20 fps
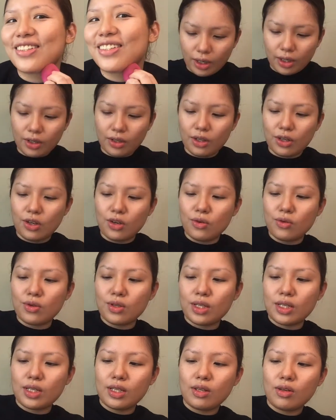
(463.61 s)
I'm gonna
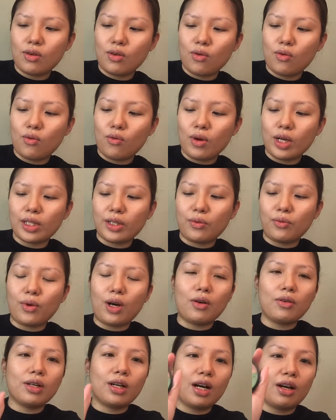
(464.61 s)
use Wet n
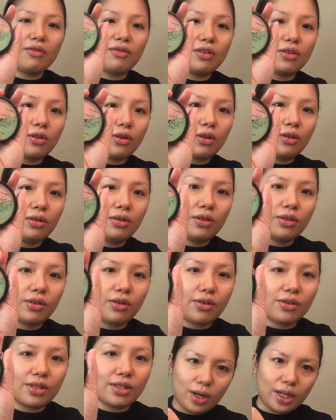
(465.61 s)
Wild Cover
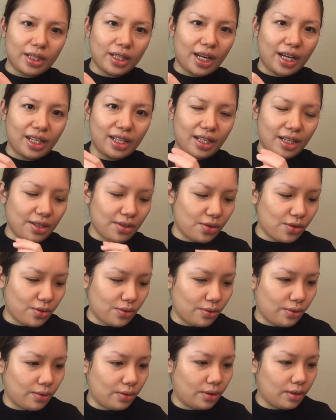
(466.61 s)
Concealer White Highlight
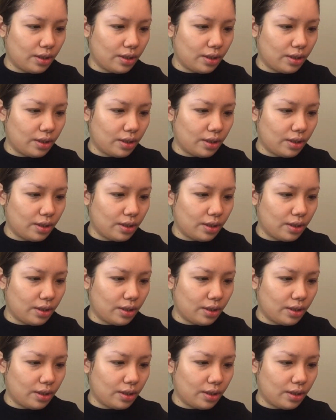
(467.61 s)
to